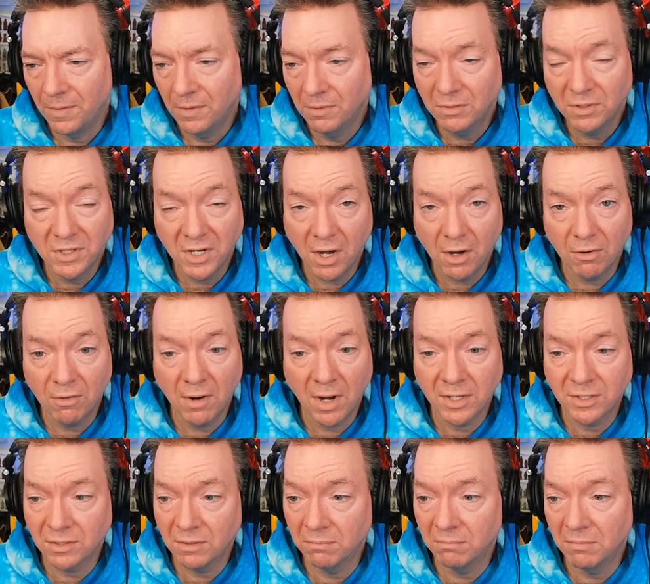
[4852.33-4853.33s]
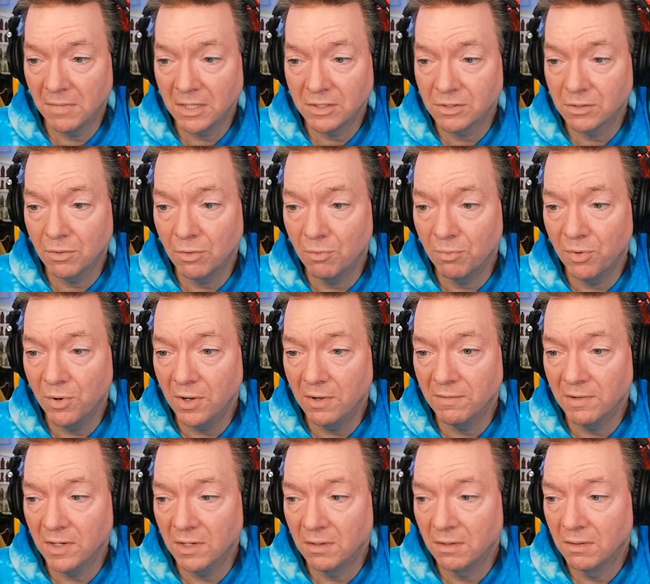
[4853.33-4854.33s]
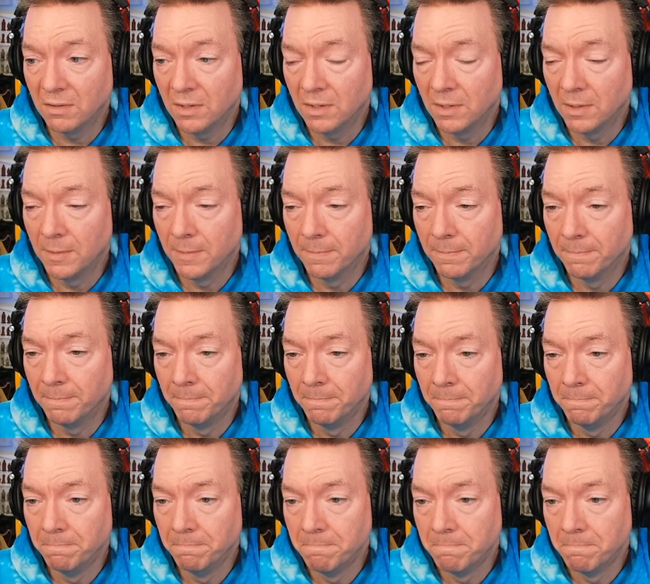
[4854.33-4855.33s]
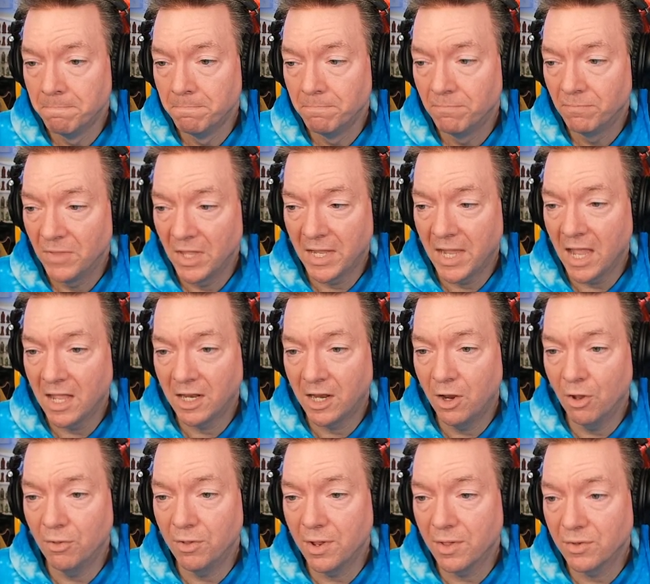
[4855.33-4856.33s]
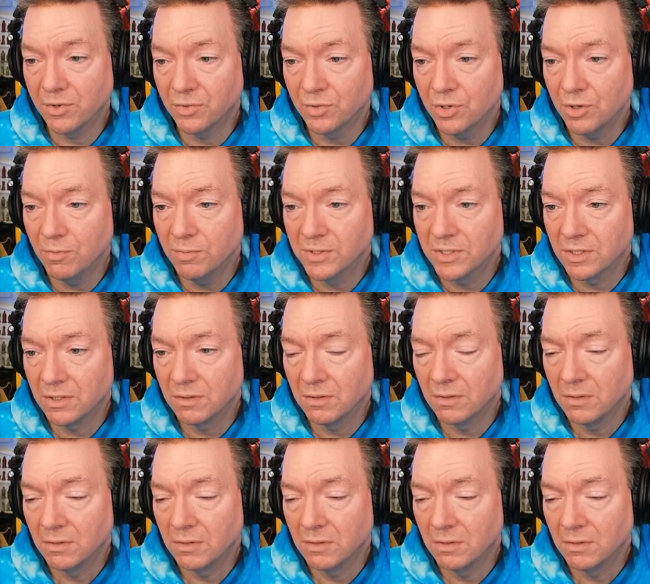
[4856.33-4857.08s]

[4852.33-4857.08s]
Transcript: To terrorize them. That's the whole point of it. They can't kill the other troops,